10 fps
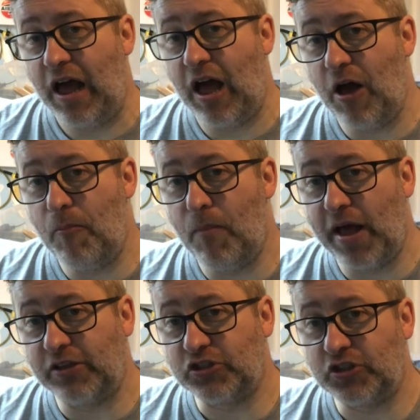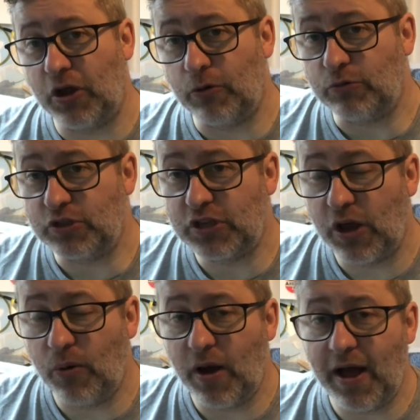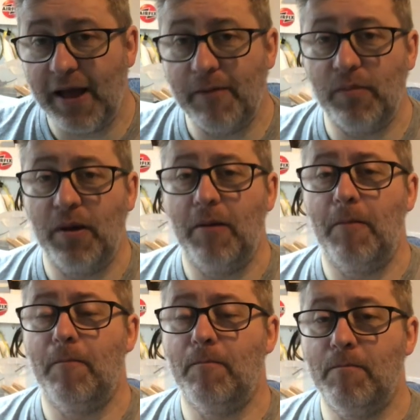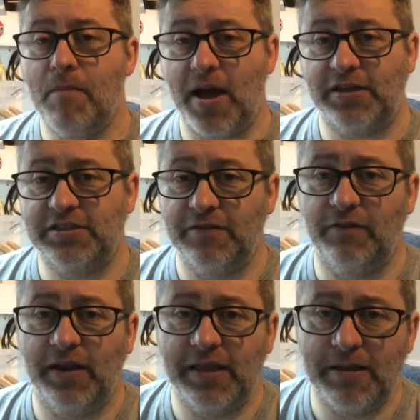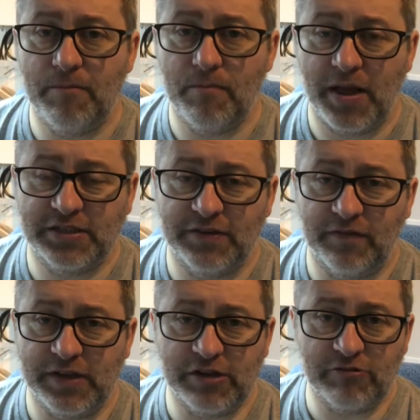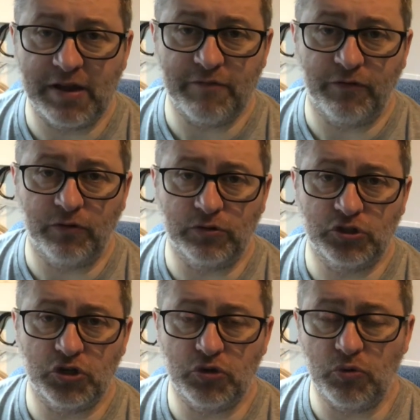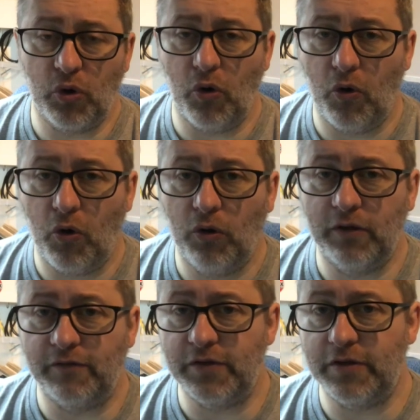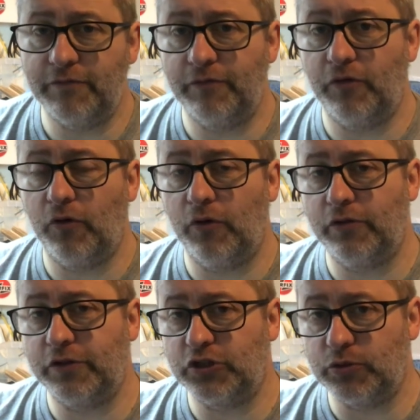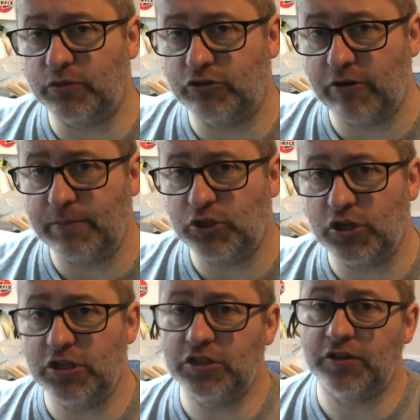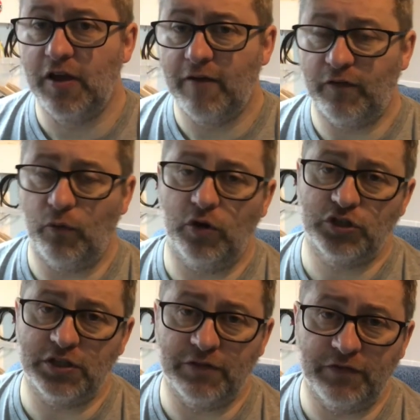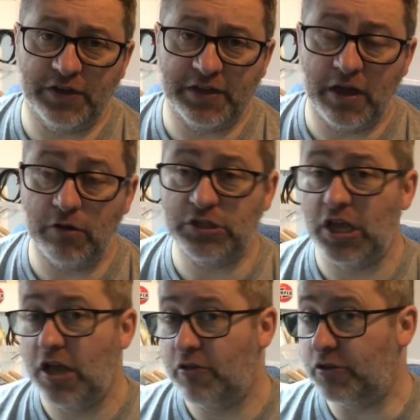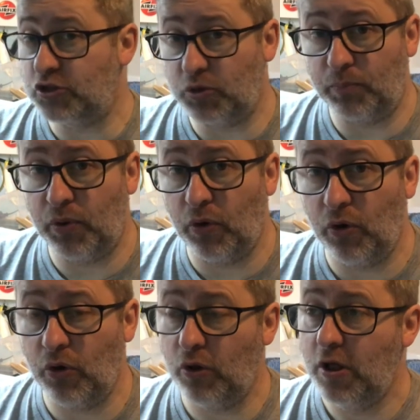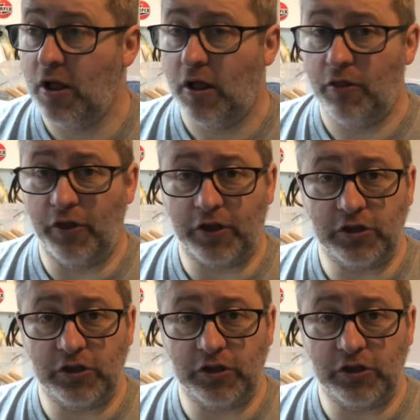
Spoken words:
milestone. So I am massively, massively grateful to all of you for the subscriptions, for watching the videos, the support, the